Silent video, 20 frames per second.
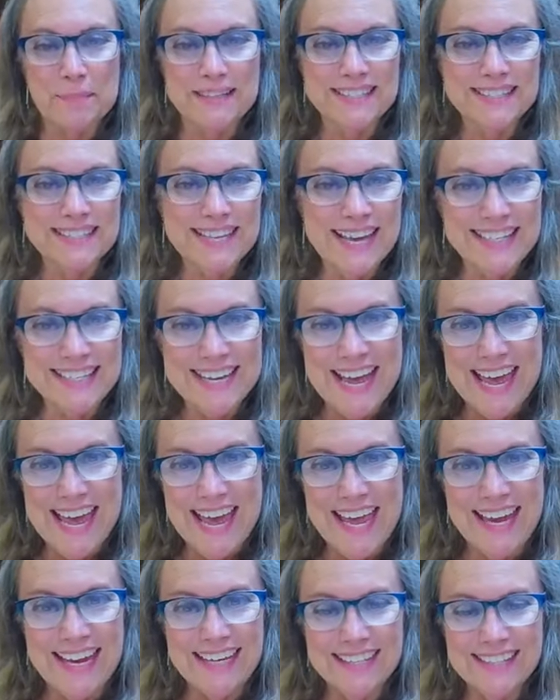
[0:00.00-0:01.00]

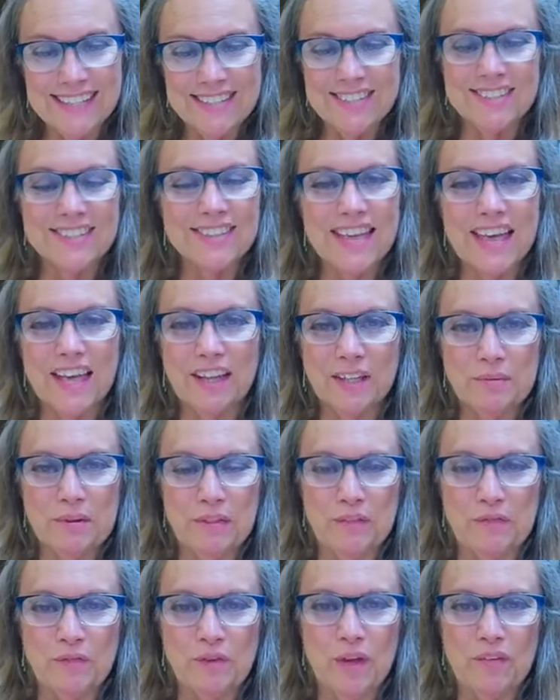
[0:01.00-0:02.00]
Sunday. This is Kelly
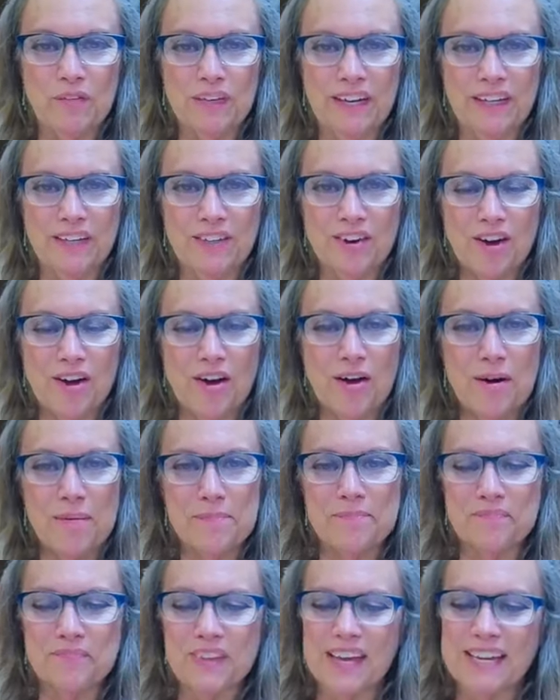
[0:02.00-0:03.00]
with
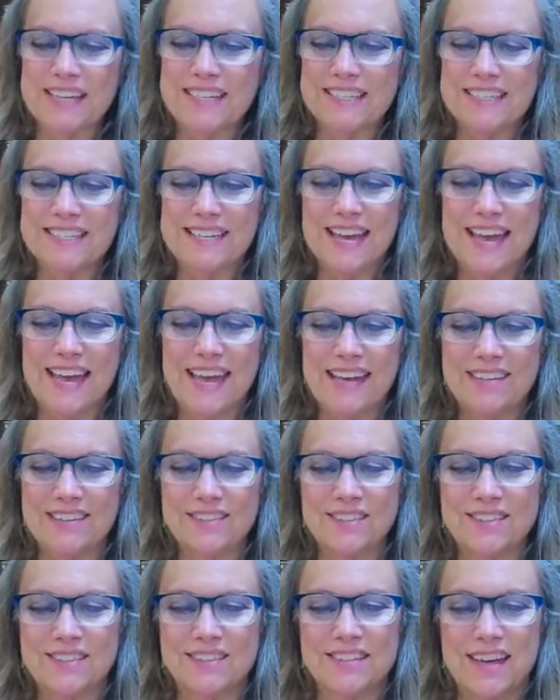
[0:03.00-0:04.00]
IfYouHaveAnEgg.com, and today
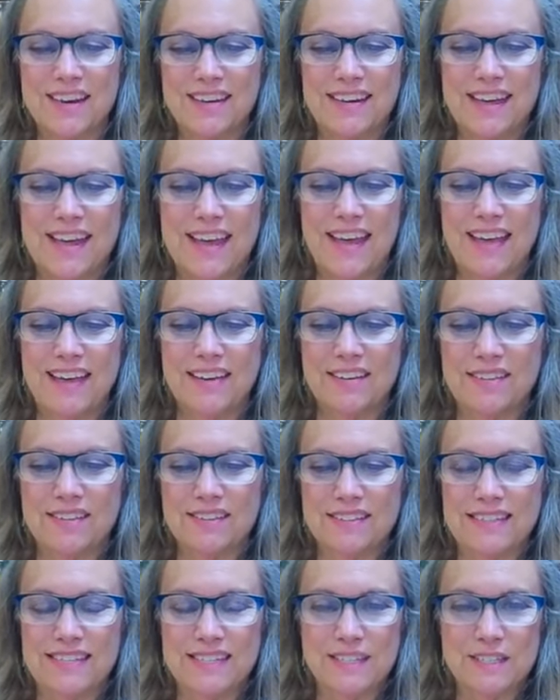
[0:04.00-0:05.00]
is Sunday,
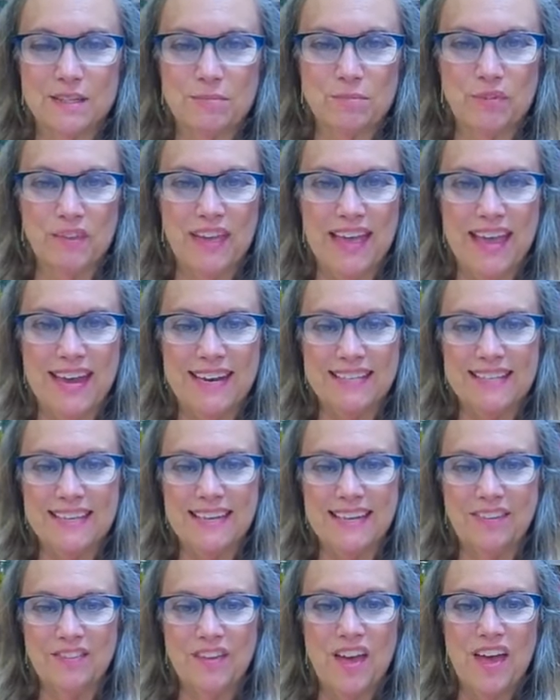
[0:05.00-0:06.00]
December the
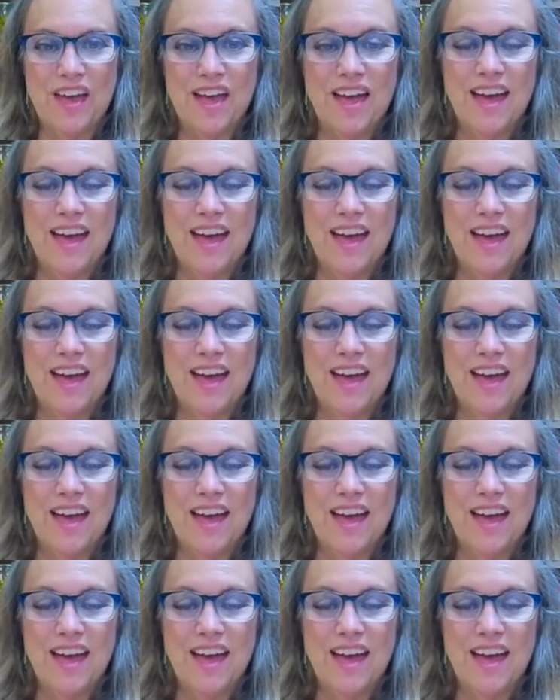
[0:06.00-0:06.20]
18th,